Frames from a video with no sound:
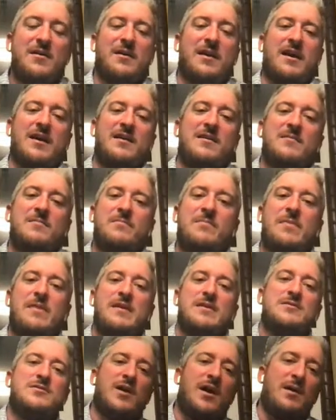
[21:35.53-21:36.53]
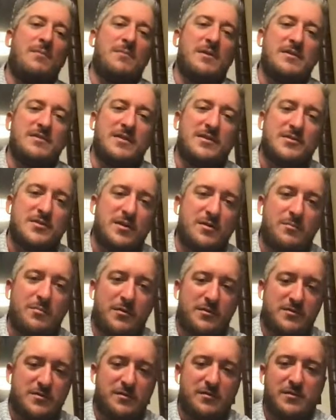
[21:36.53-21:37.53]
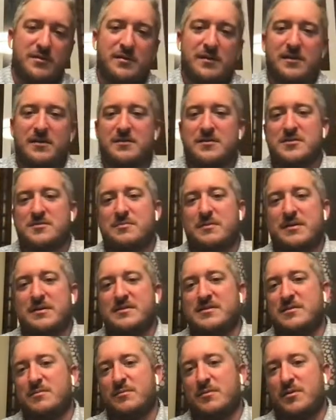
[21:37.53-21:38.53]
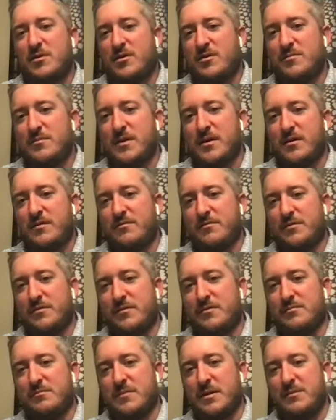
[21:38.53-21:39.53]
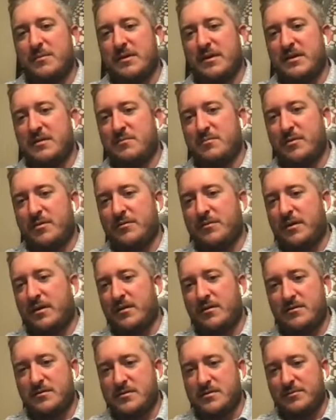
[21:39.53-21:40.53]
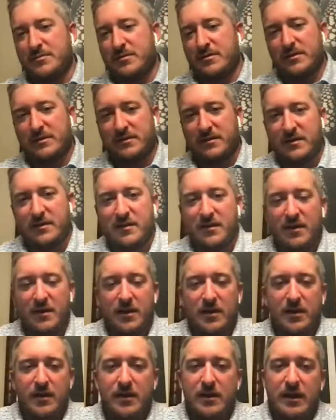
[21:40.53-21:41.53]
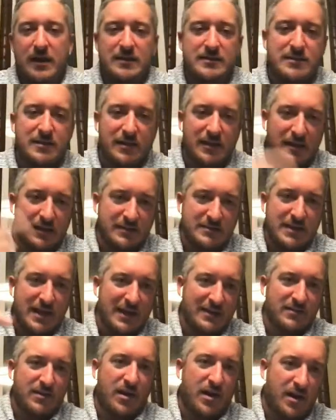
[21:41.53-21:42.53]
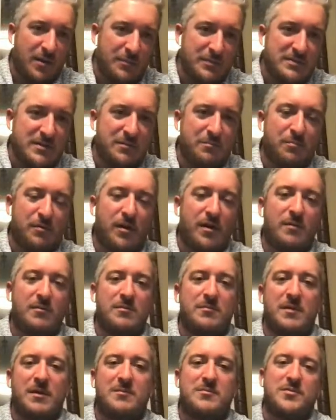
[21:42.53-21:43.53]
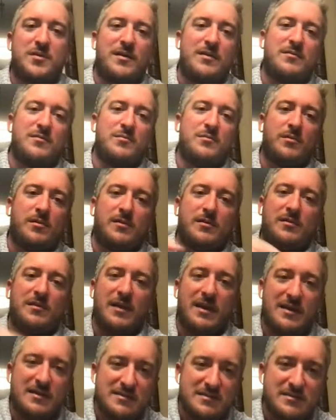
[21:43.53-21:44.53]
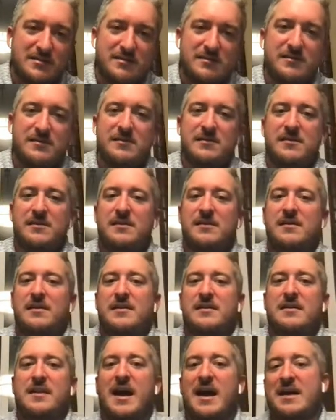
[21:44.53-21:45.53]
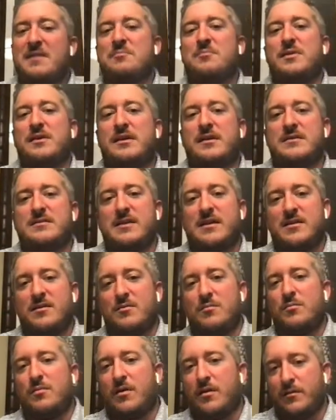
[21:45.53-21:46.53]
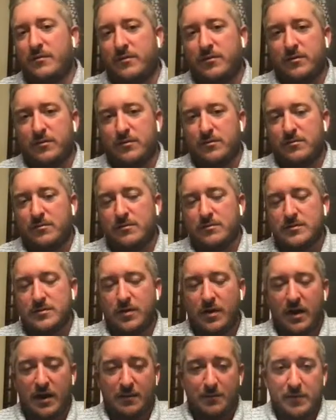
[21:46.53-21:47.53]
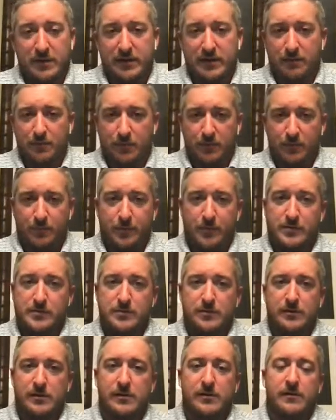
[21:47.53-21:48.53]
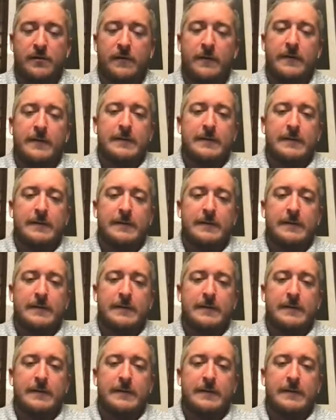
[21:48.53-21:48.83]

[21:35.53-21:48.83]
Yeah. So I'm going to touch on a personal note here just because someone called me out for maybe getting burnt out or something like that. It's the exact opposite problem. I'm trying to work less, not because I don't want to. So I'm going to get real personal here.